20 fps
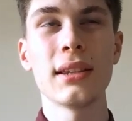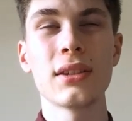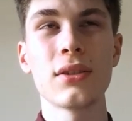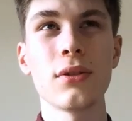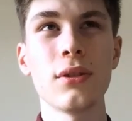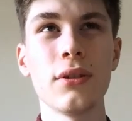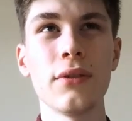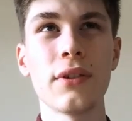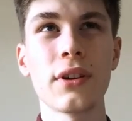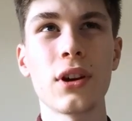
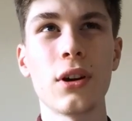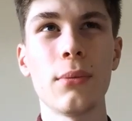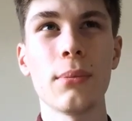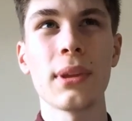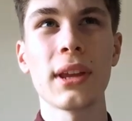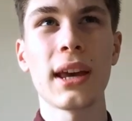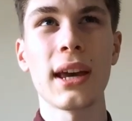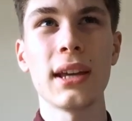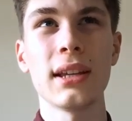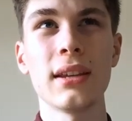sort of a
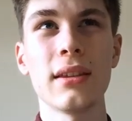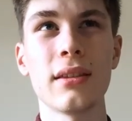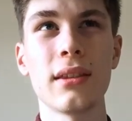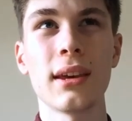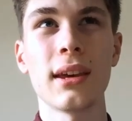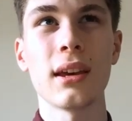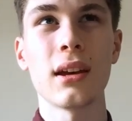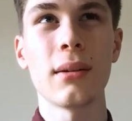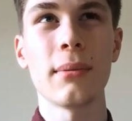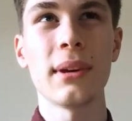complicated
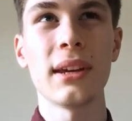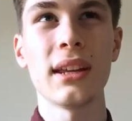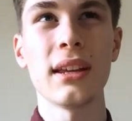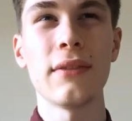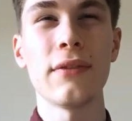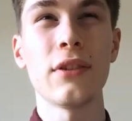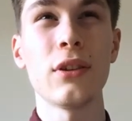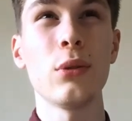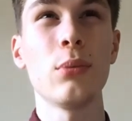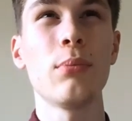thing. I mean,
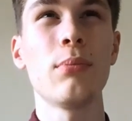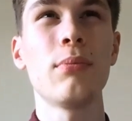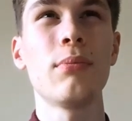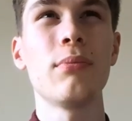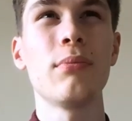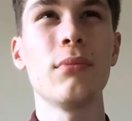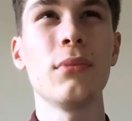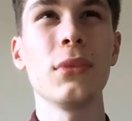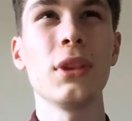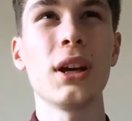if you
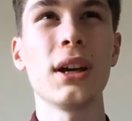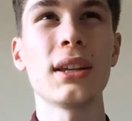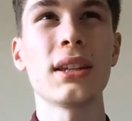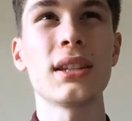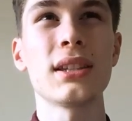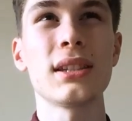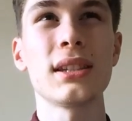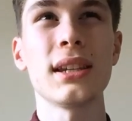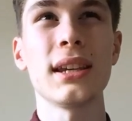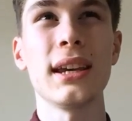like
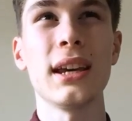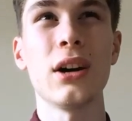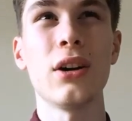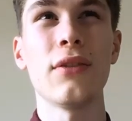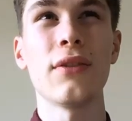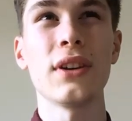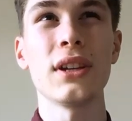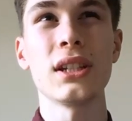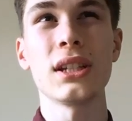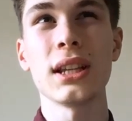to see it,
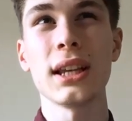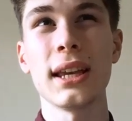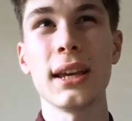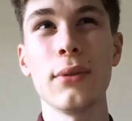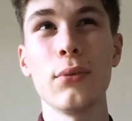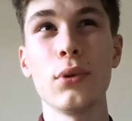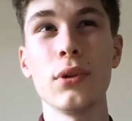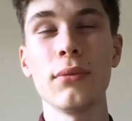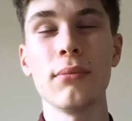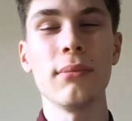obviously
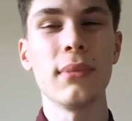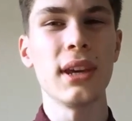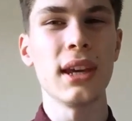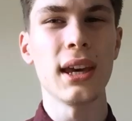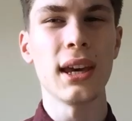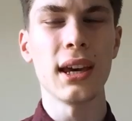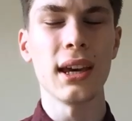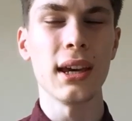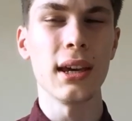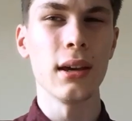it wouldn't
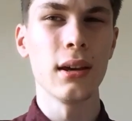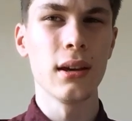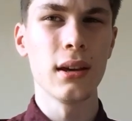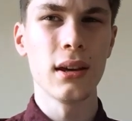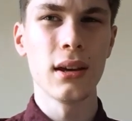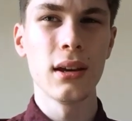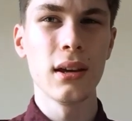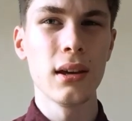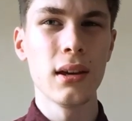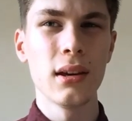be a
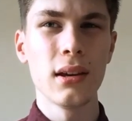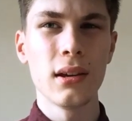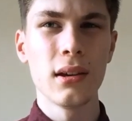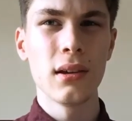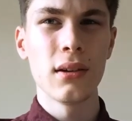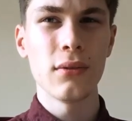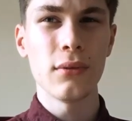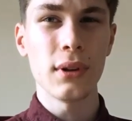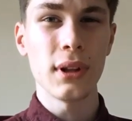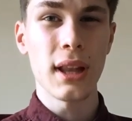
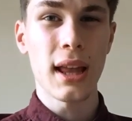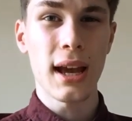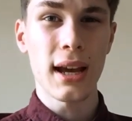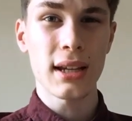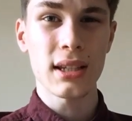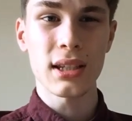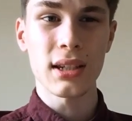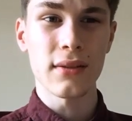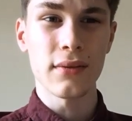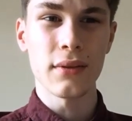
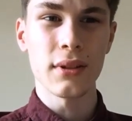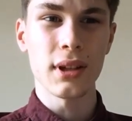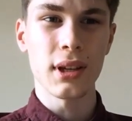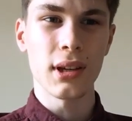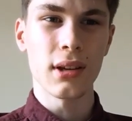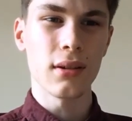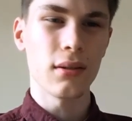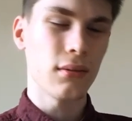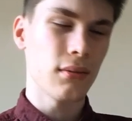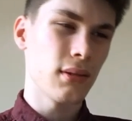relaxing
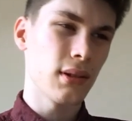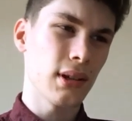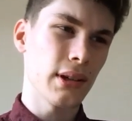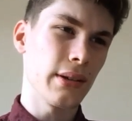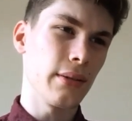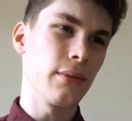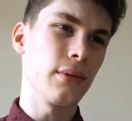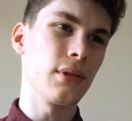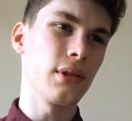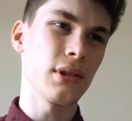video,
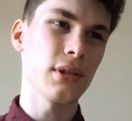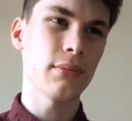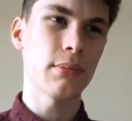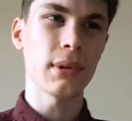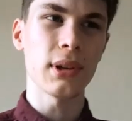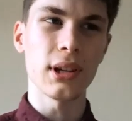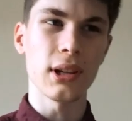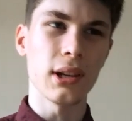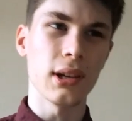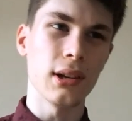it would just
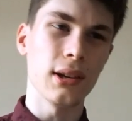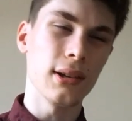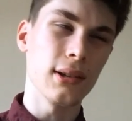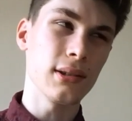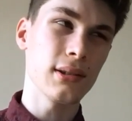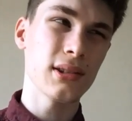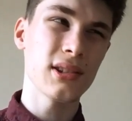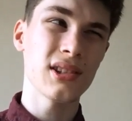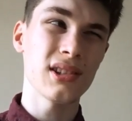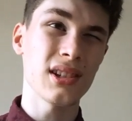be a
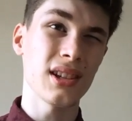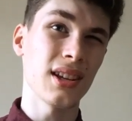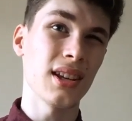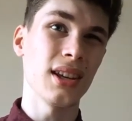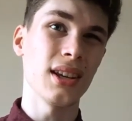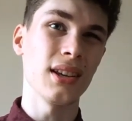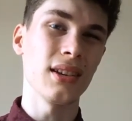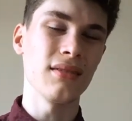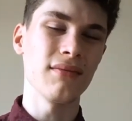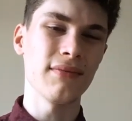
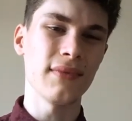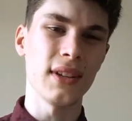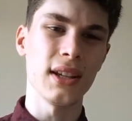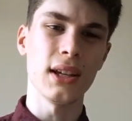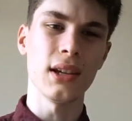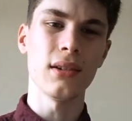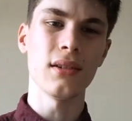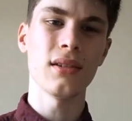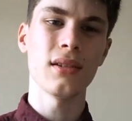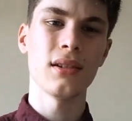singing
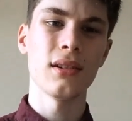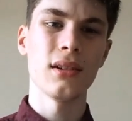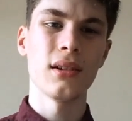video.